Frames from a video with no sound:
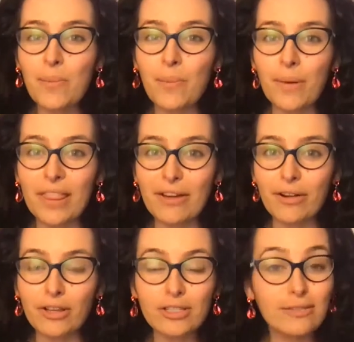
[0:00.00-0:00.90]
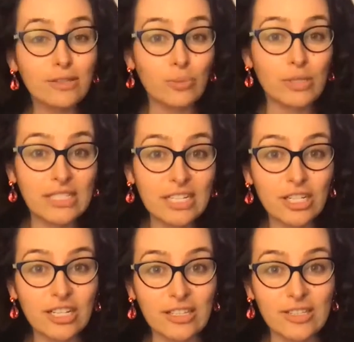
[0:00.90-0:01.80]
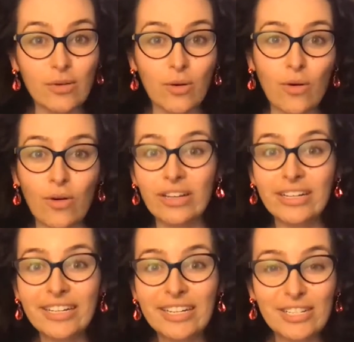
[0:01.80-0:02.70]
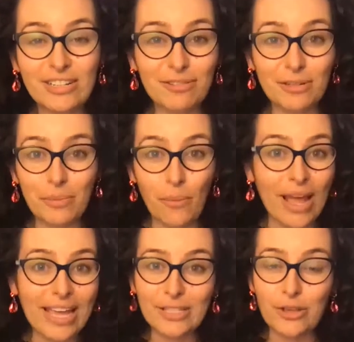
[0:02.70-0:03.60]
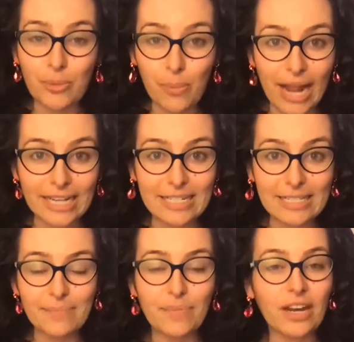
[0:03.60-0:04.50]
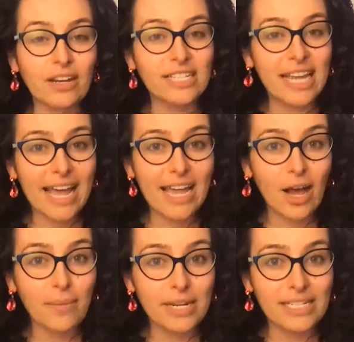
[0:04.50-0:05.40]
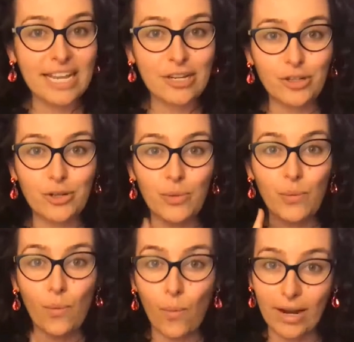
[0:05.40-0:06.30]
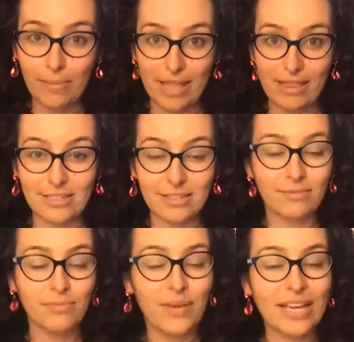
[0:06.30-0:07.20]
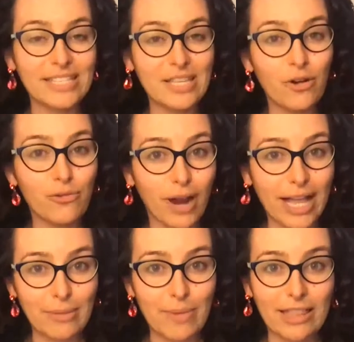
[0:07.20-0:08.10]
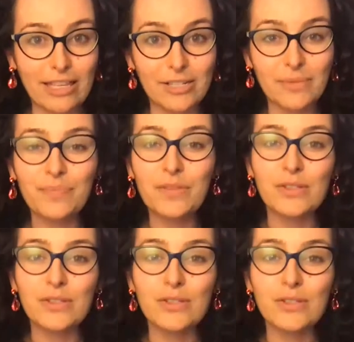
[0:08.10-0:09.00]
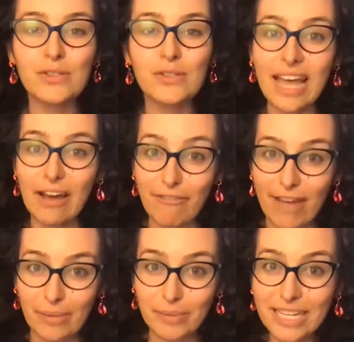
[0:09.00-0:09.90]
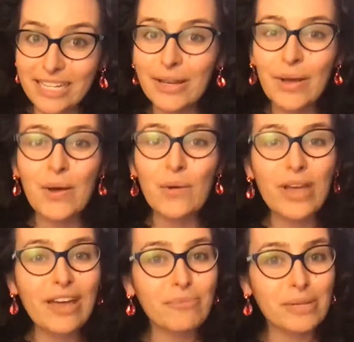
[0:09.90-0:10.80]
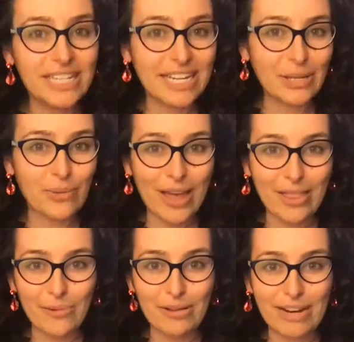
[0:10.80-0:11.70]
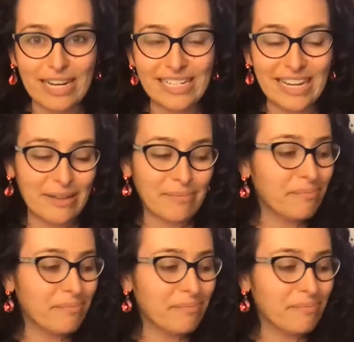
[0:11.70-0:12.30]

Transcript: but there are lots of superstitions or different ways that you can practice. And today I'm going to teach you one method. It's the O'Reilly method. So in our family, we have a particular way that we read tea.